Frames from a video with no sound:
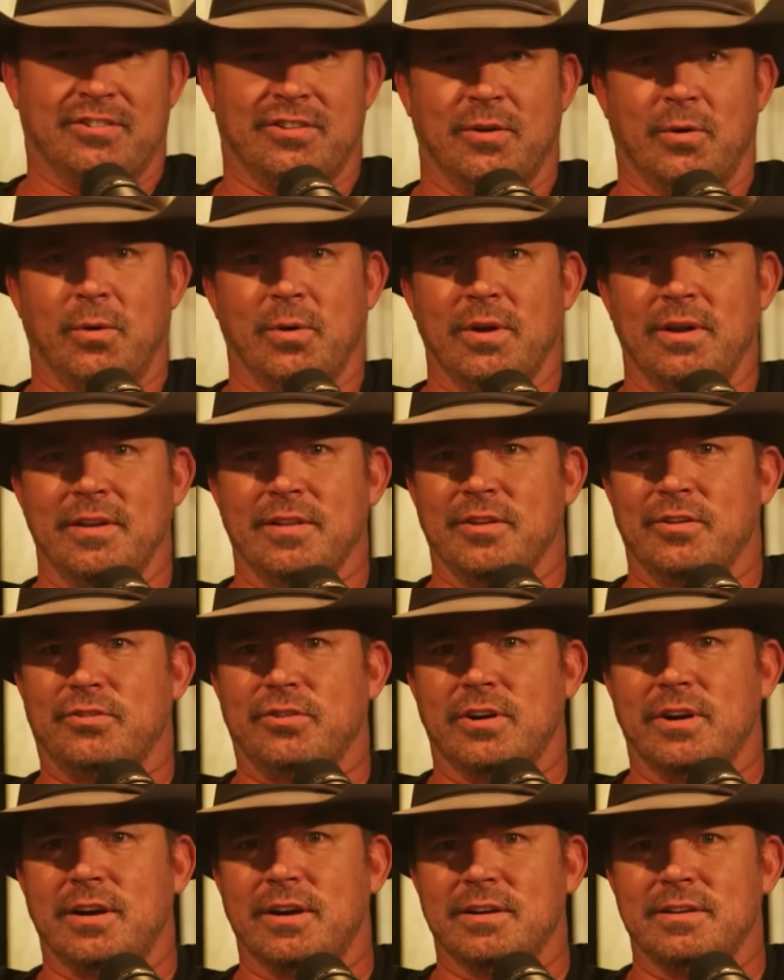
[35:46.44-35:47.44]
the oil in the
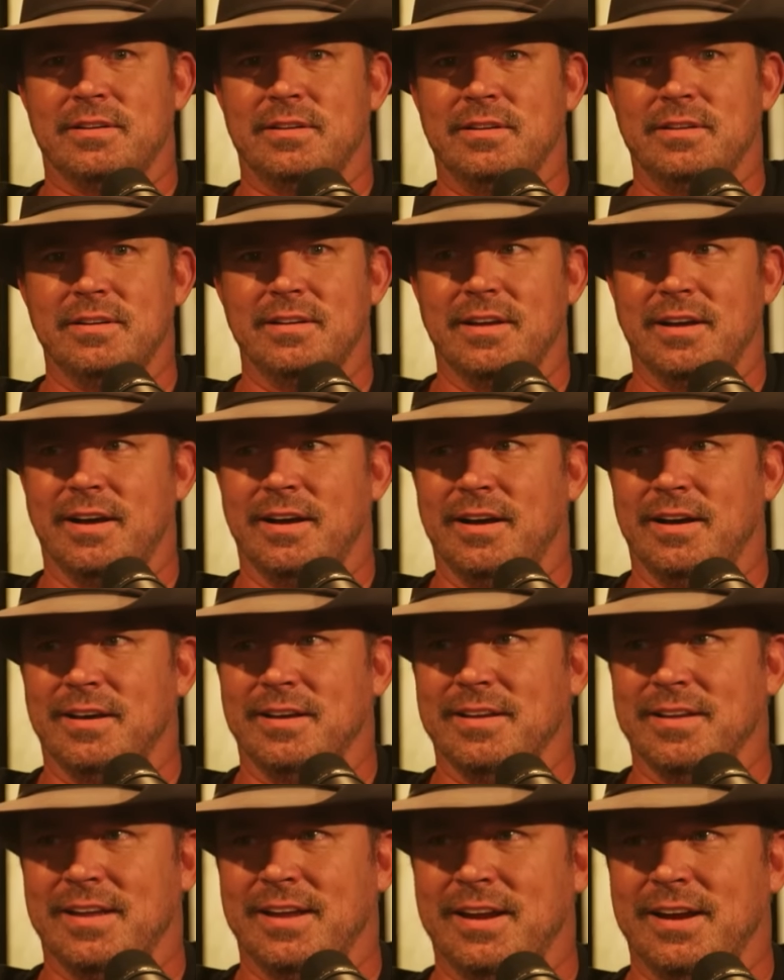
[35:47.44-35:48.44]
truck
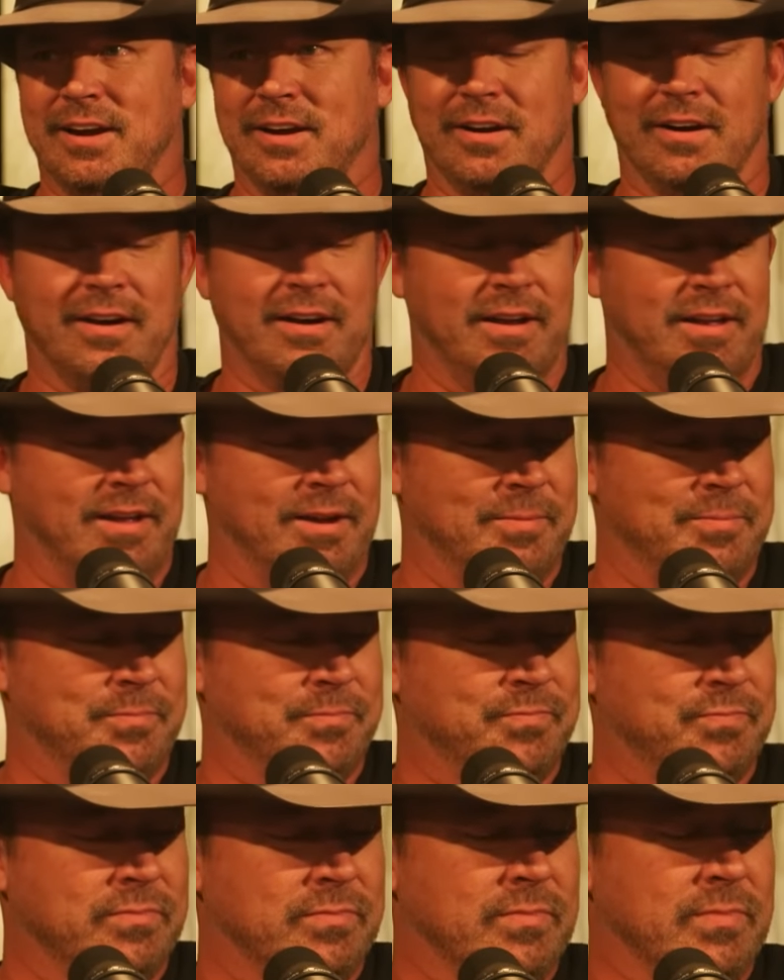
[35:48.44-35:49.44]
here.
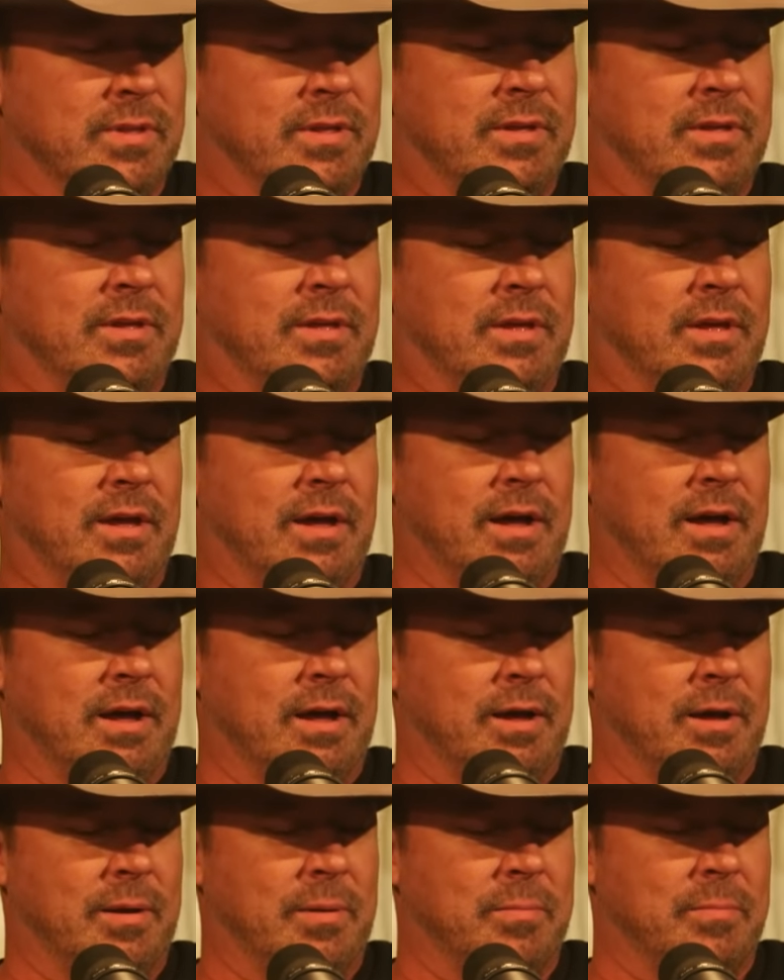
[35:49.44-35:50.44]
And
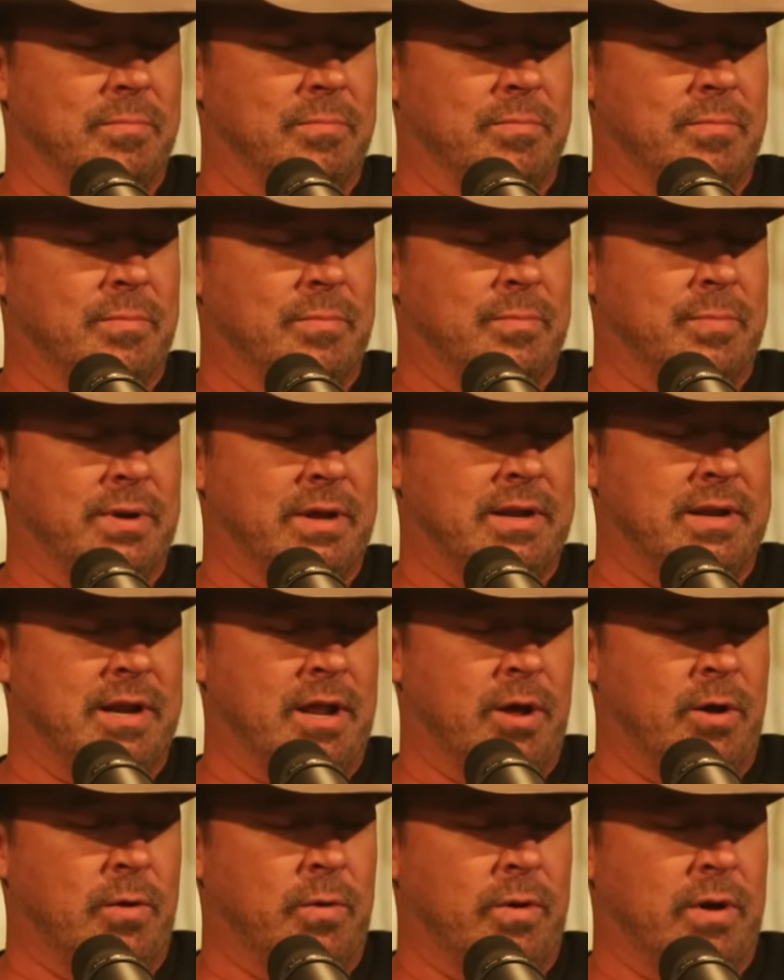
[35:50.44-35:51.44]
but
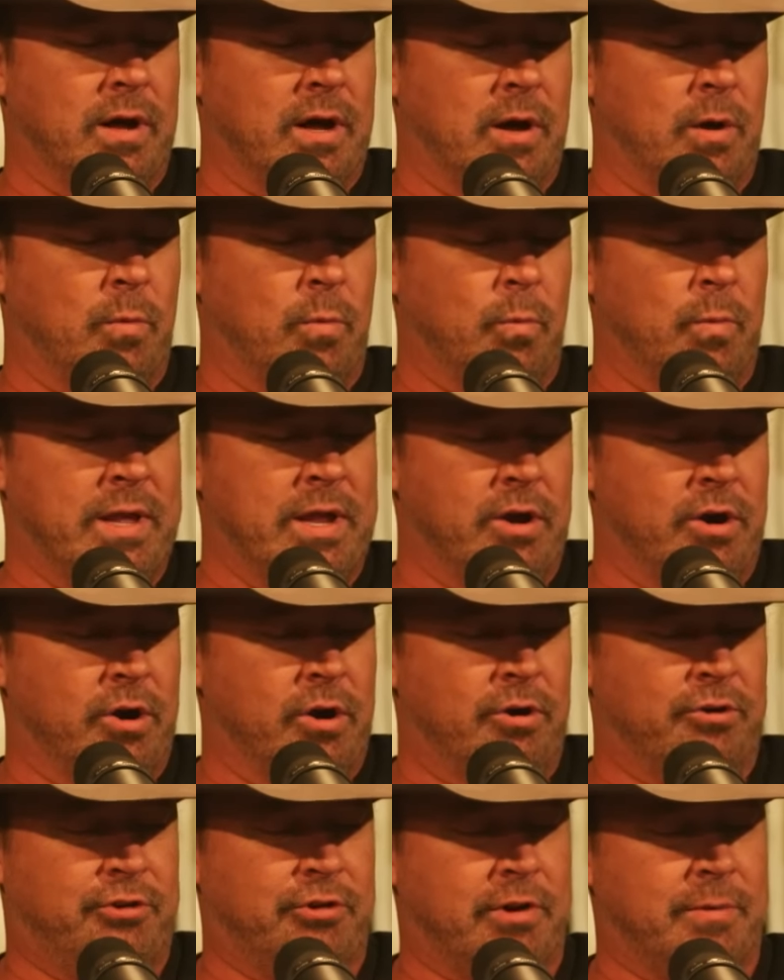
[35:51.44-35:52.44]
no, we
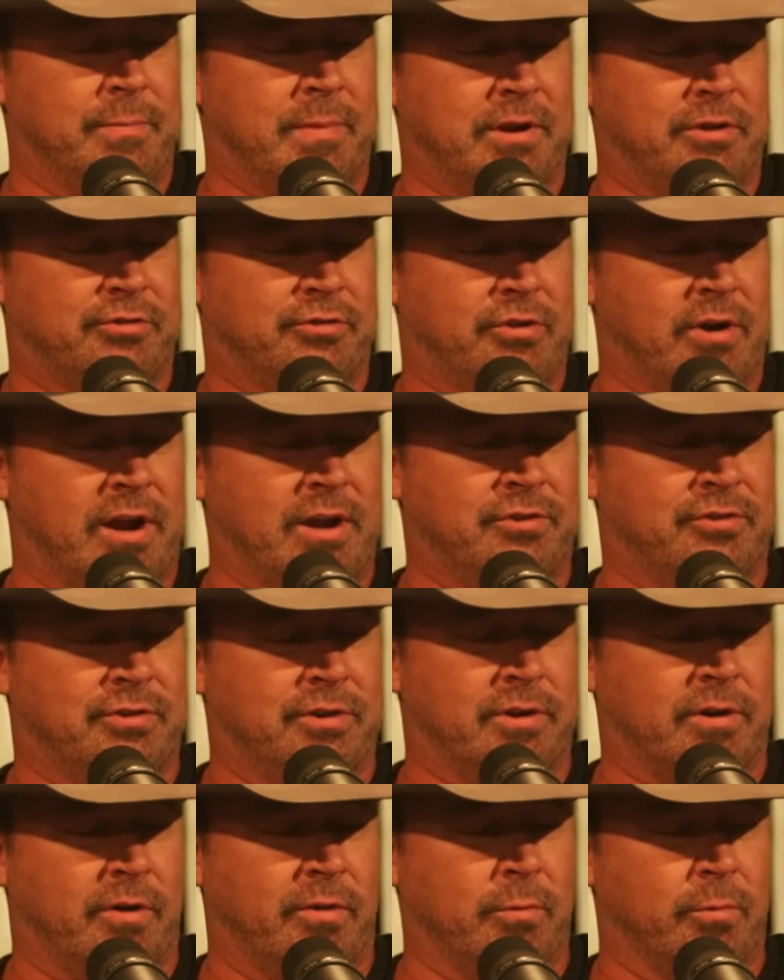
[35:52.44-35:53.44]
urge your
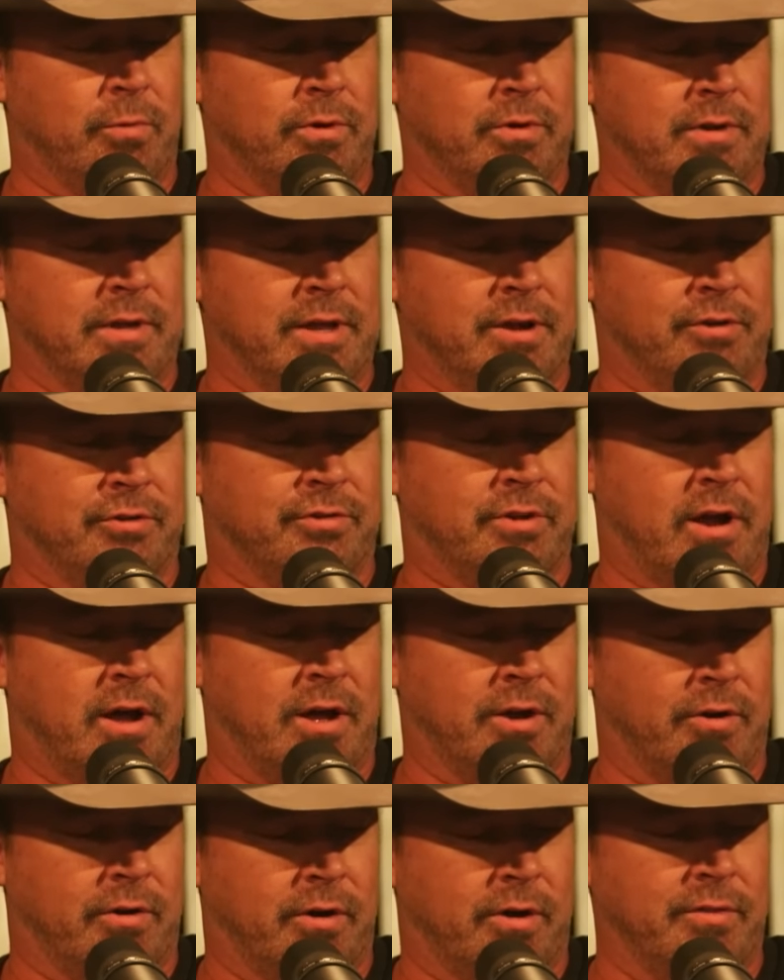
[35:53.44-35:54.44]
administration and all the world leaders to
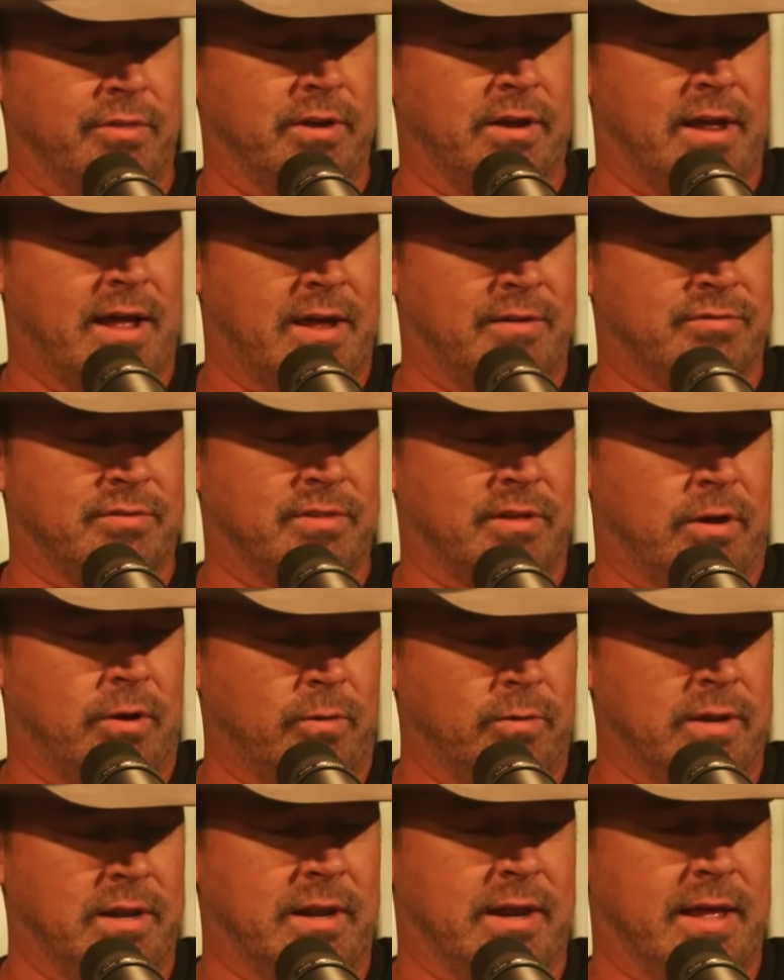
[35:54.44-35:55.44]
honor all the lives of the
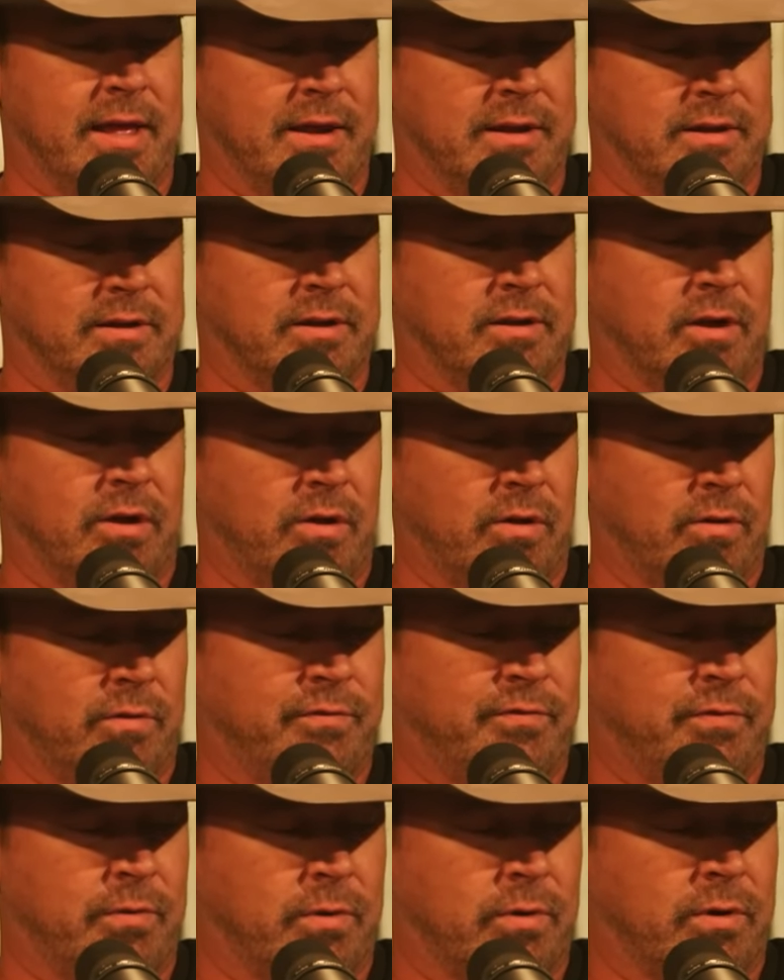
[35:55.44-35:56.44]
Holy Land and call
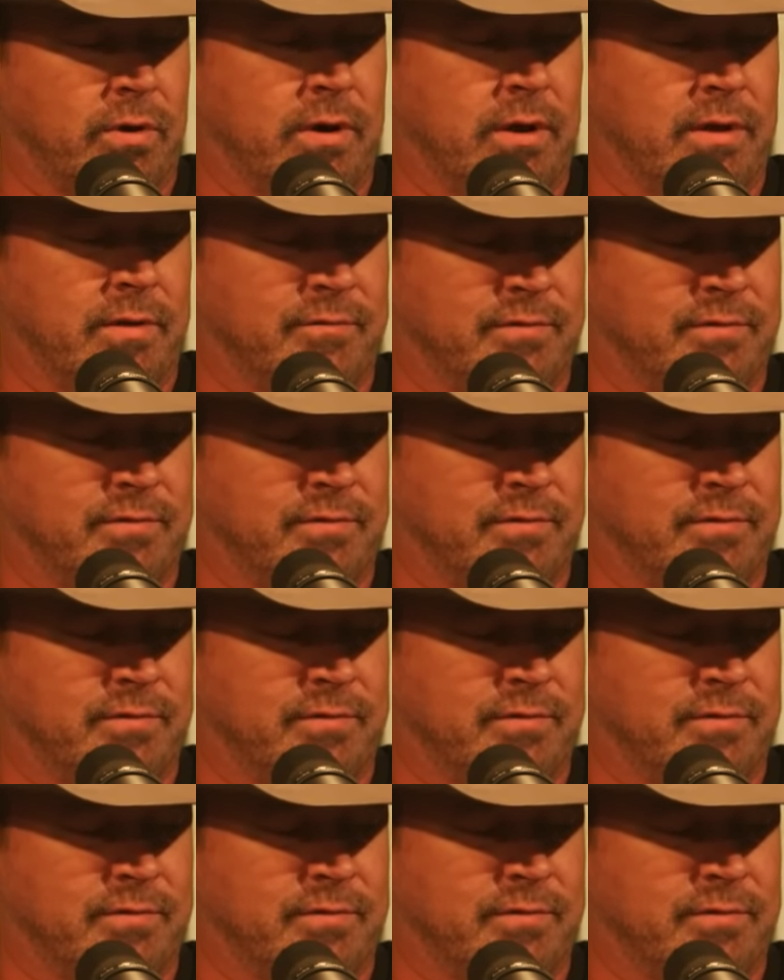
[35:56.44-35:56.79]
for and